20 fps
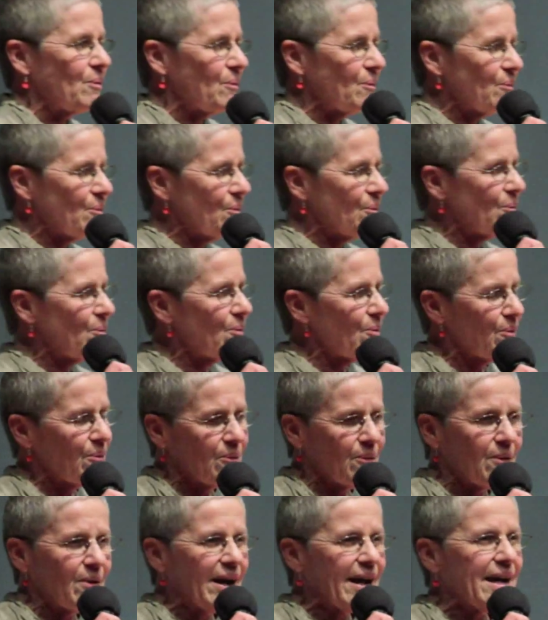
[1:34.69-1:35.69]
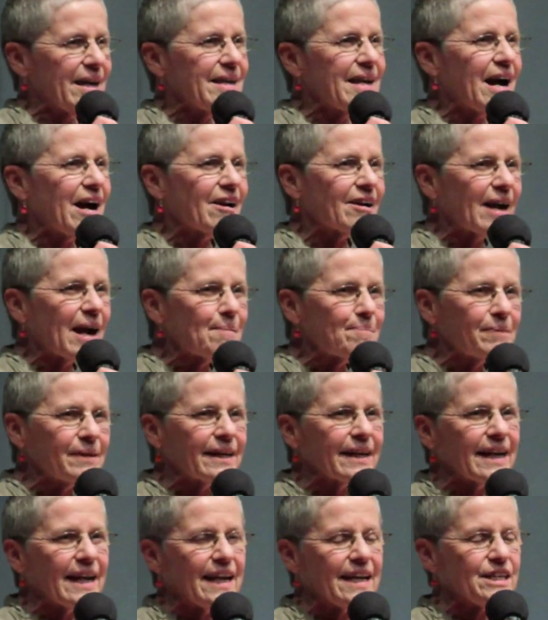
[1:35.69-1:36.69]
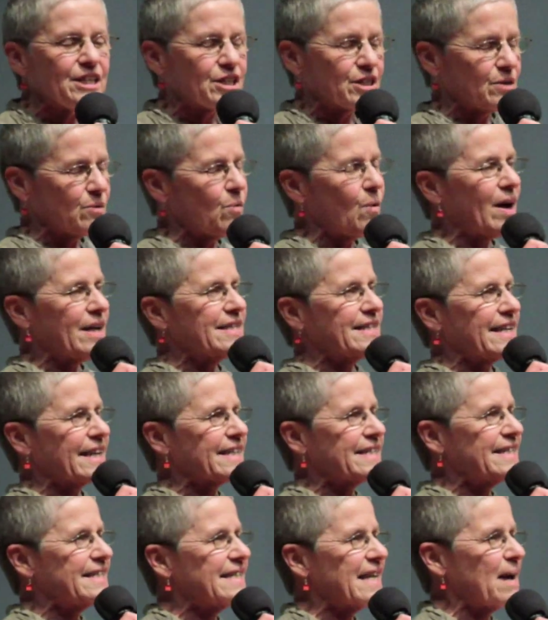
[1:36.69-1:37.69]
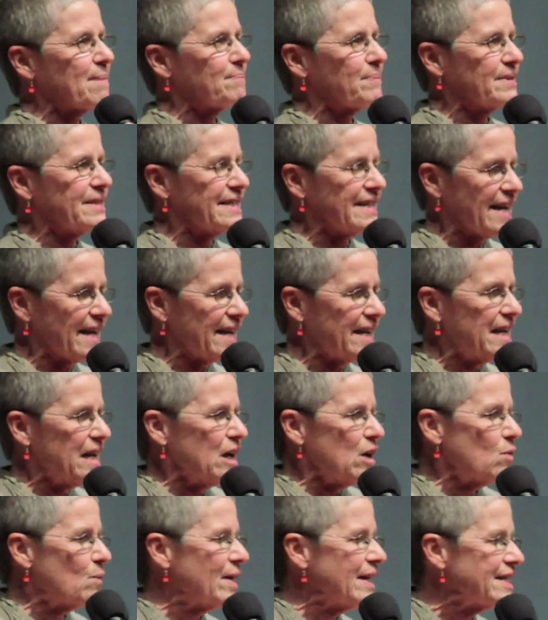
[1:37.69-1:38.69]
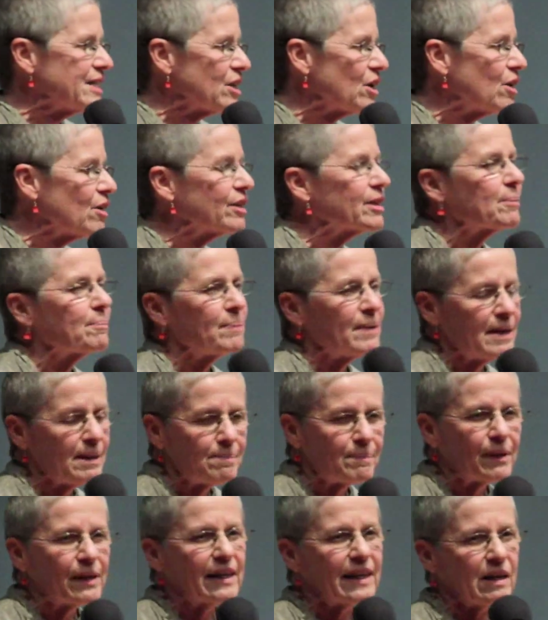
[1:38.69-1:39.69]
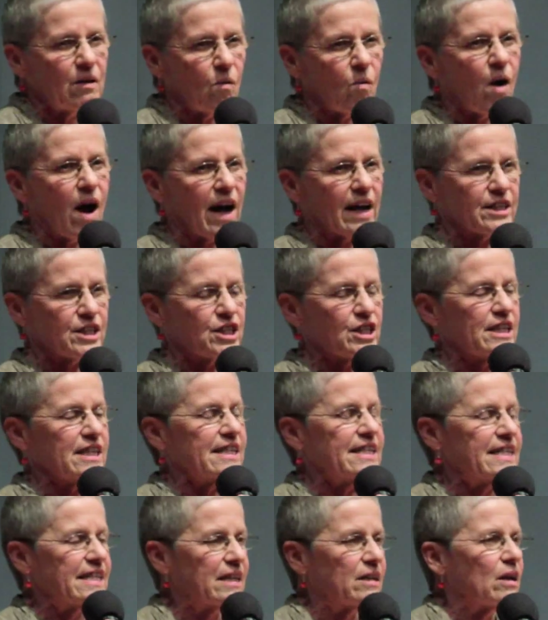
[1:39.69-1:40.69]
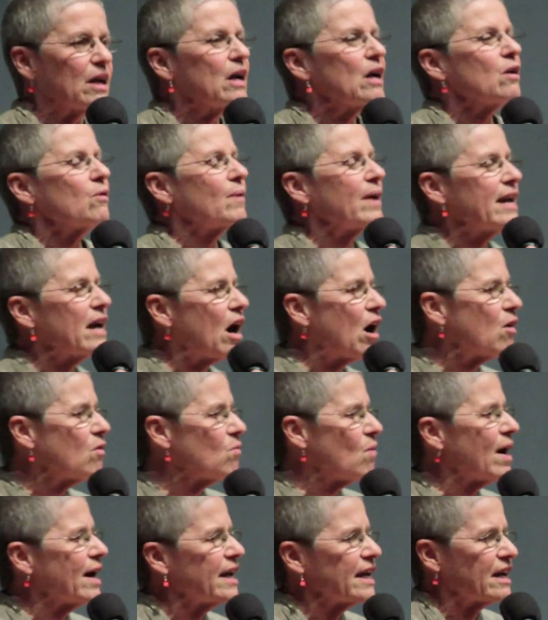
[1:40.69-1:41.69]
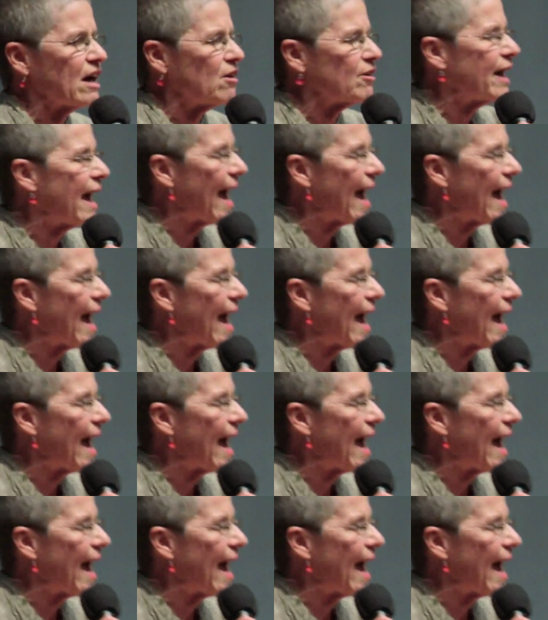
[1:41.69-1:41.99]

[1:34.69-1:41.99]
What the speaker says: When our application was accepted, we told the people in Washington, we don't want to go to